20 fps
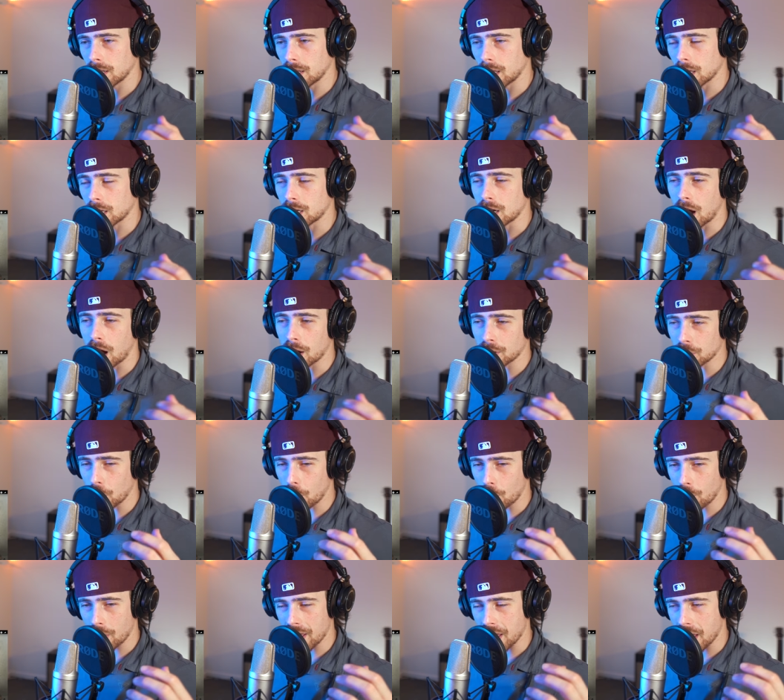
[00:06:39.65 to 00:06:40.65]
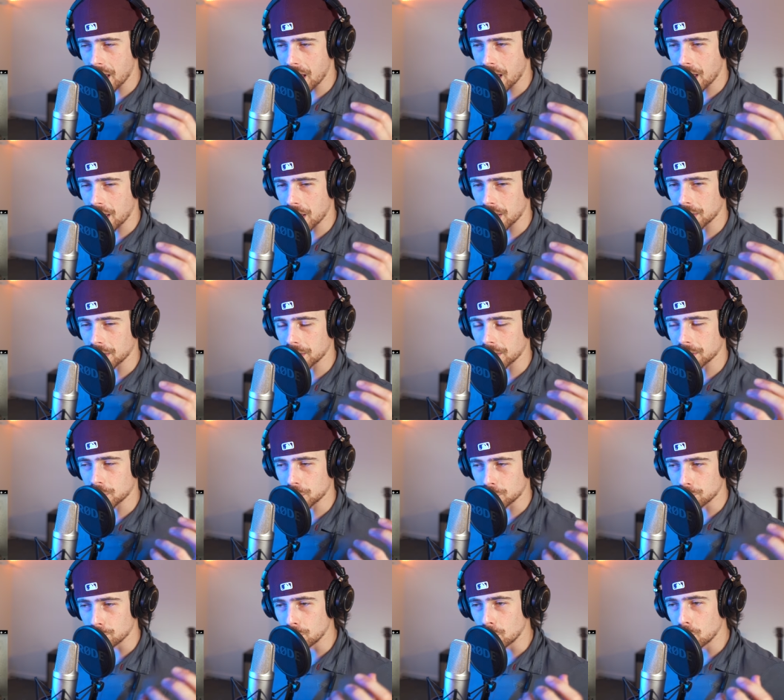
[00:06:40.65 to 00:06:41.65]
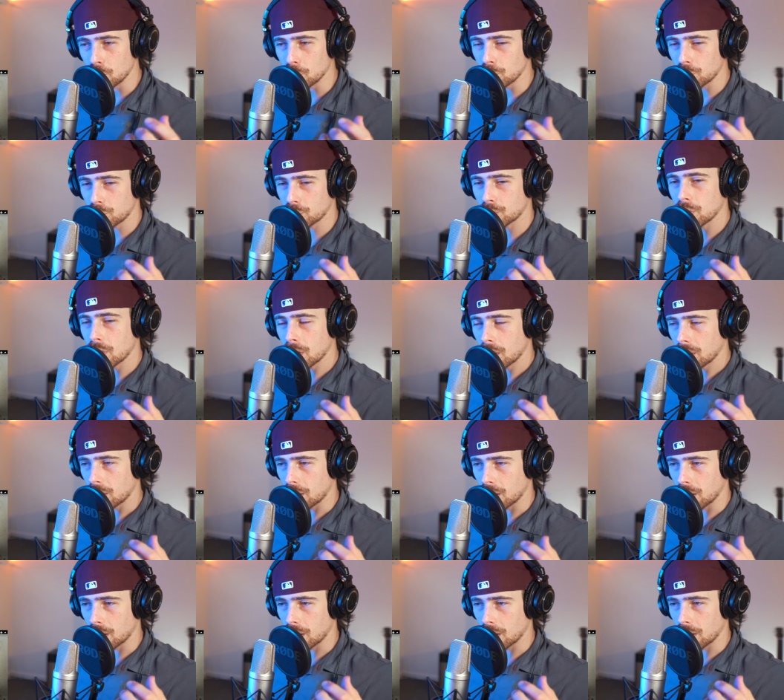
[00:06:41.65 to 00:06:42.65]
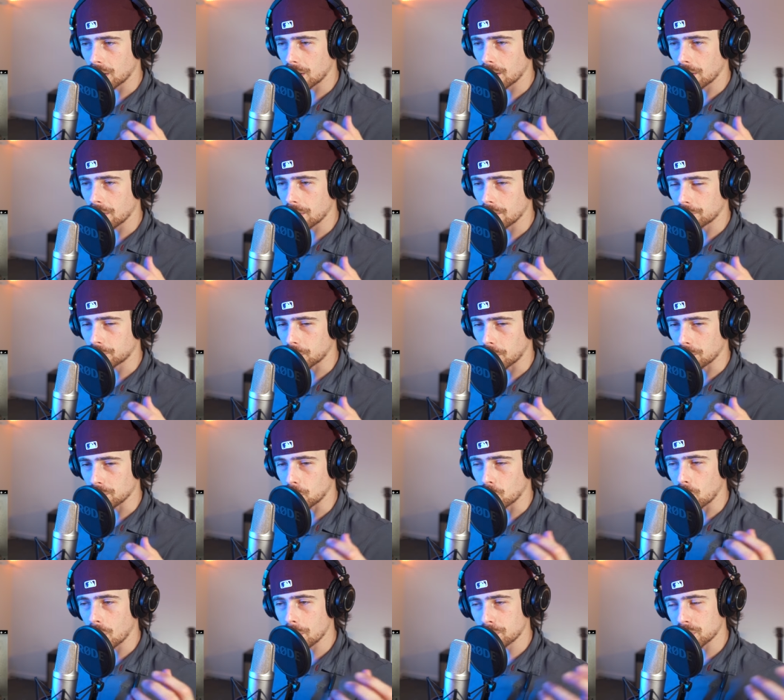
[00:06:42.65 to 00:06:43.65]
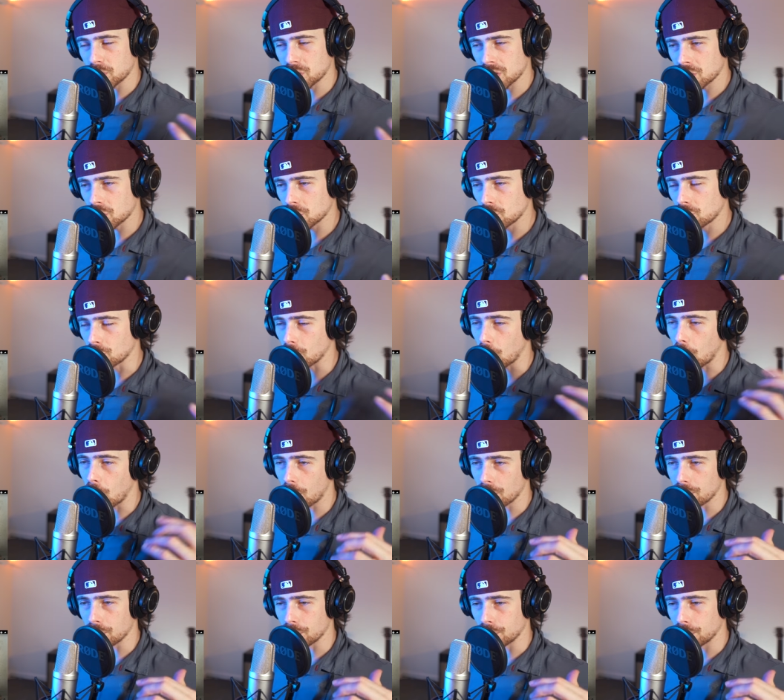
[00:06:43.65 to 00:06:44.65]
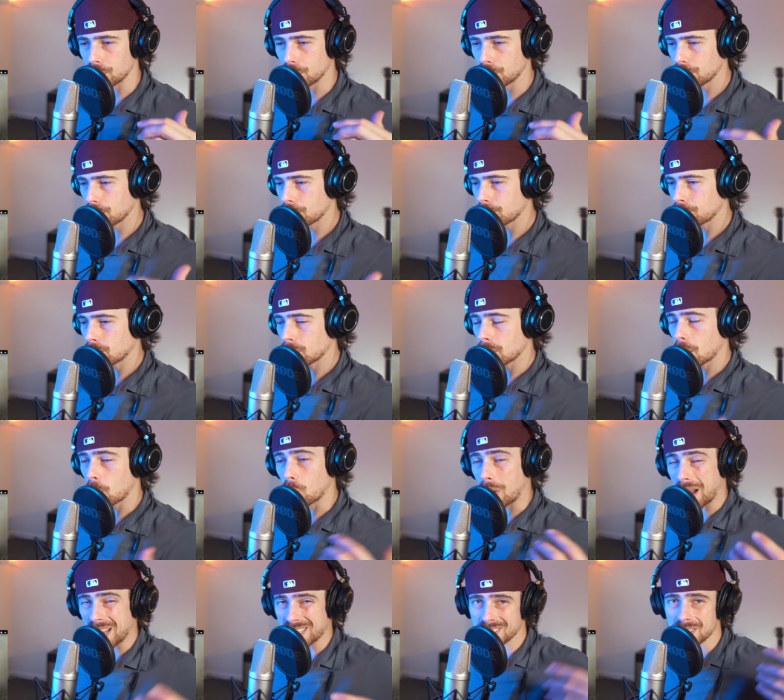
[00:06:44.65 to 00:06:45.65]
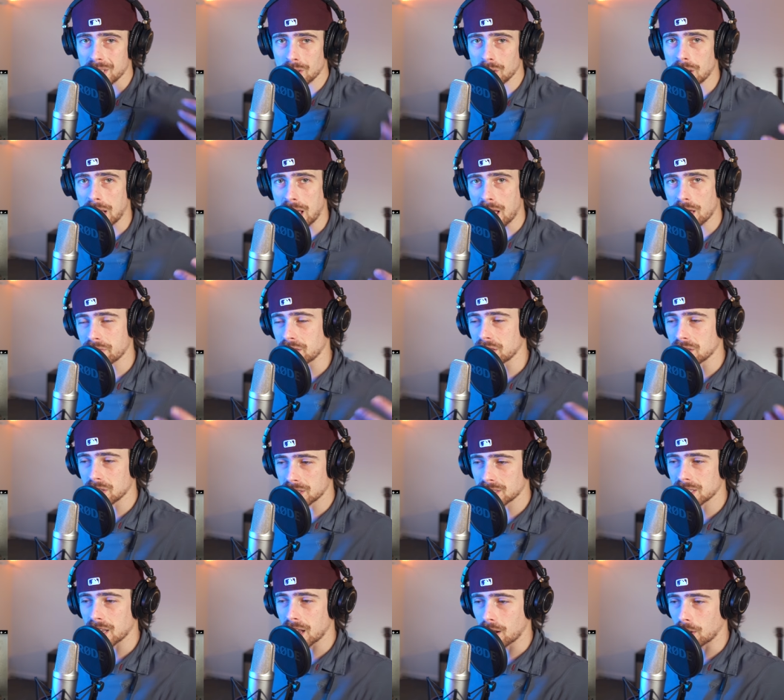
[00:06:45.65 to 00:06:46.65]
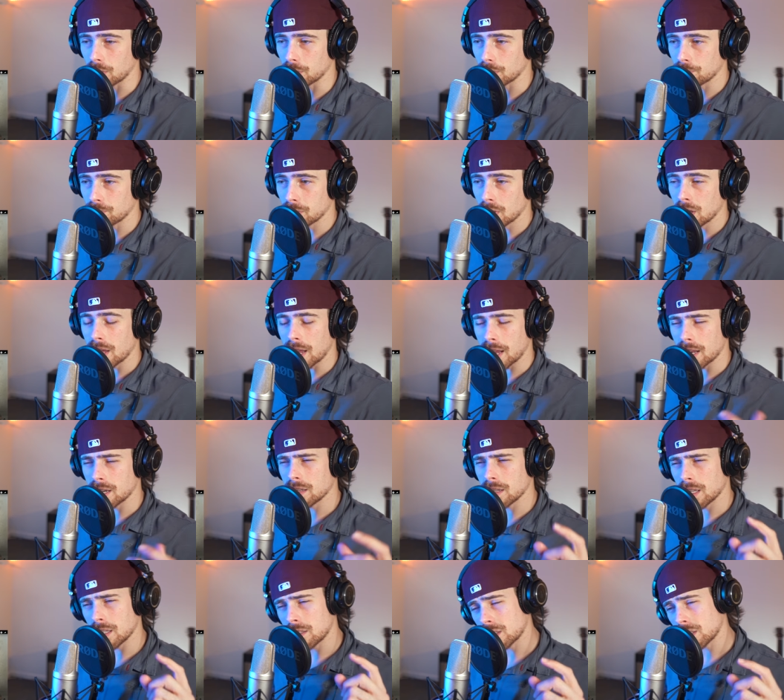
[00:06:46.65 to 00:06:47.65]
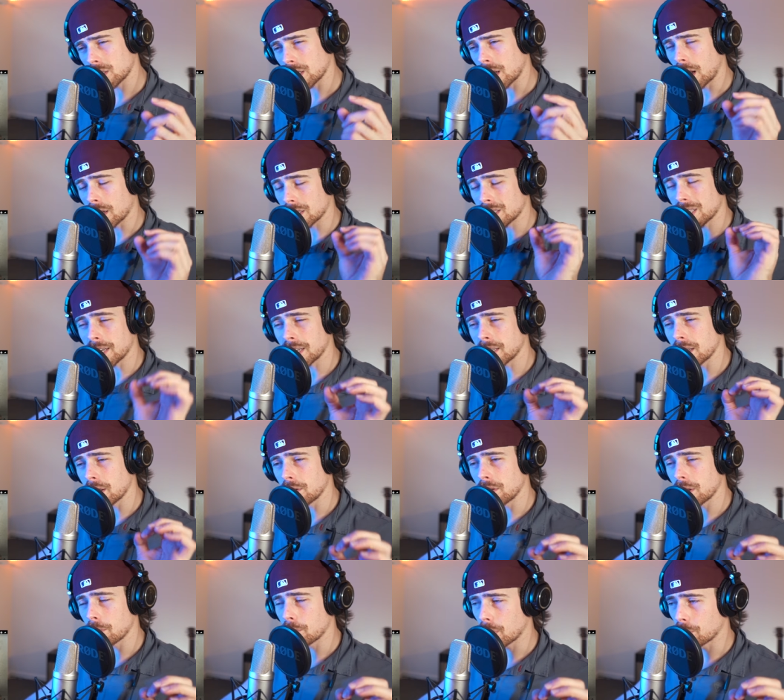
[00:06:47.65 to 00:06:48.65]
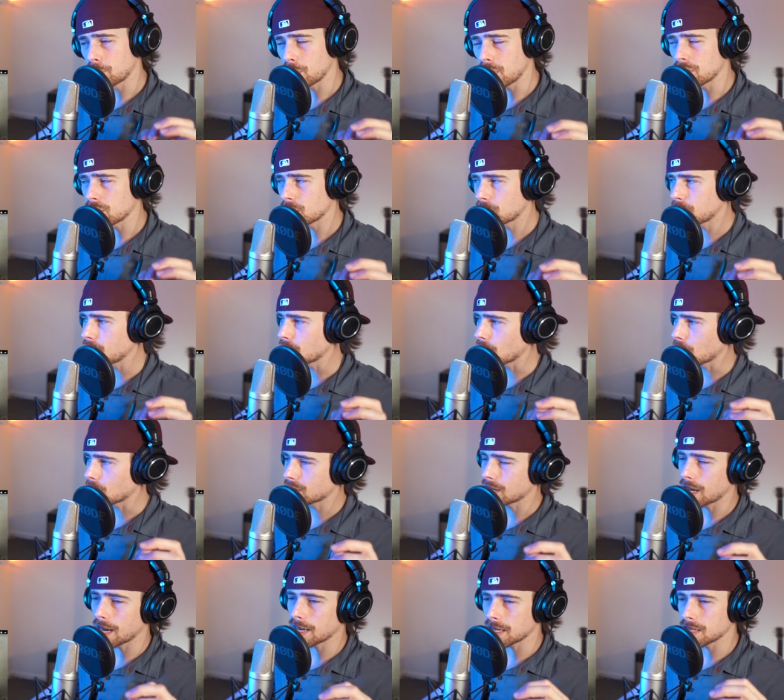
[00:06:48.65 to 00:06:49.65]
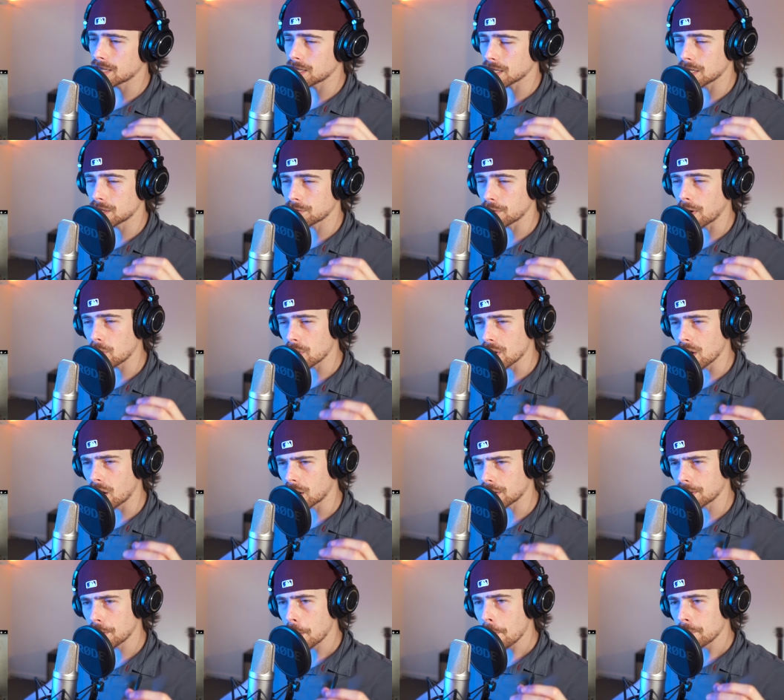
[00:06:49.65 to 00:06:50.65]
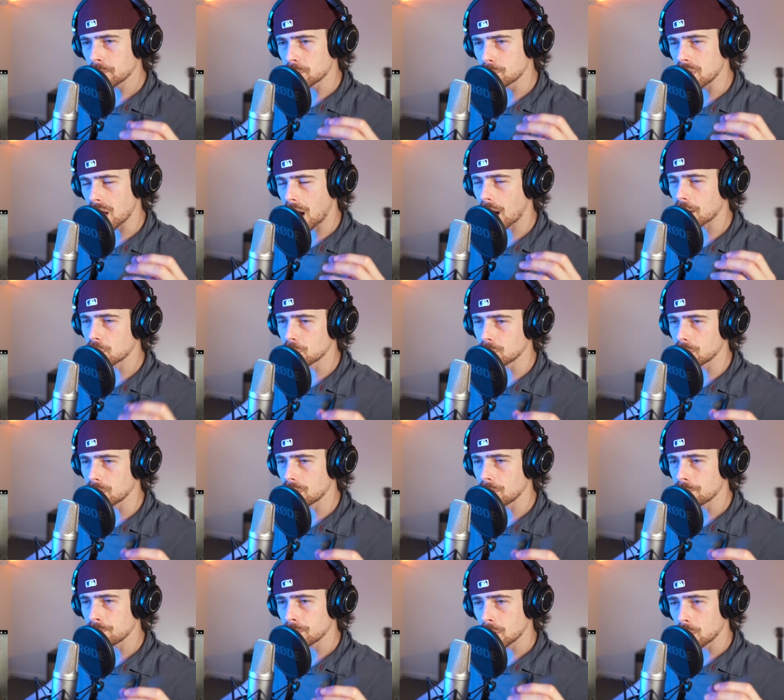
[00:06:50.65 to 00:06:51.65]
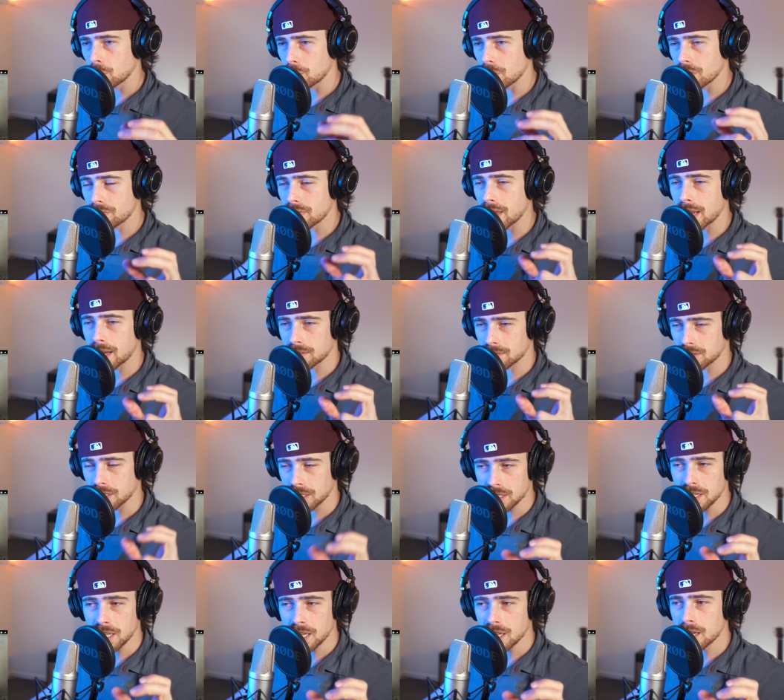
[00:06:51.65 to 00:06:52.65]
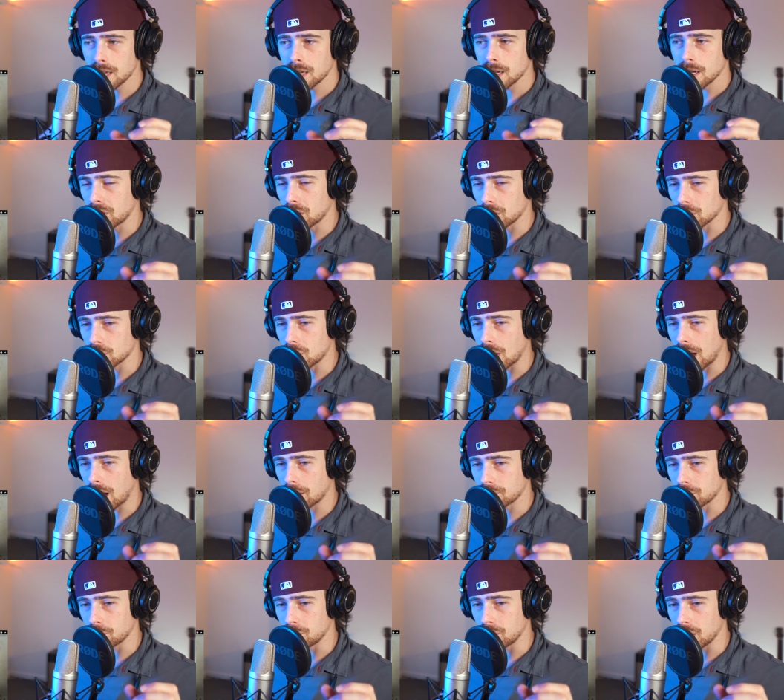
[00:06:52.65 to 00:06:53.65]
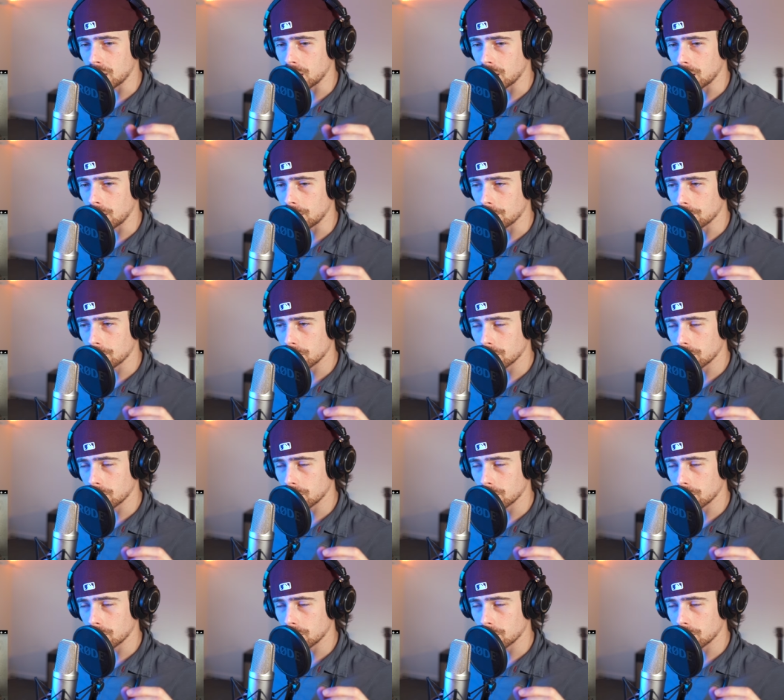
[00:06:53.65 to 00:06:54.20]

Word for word: legato and, and smooth uh, from the one position to the other while still having the sound. And it's I said it in, in previous videos like it's it's very hard to be accurate with that technique because you have to be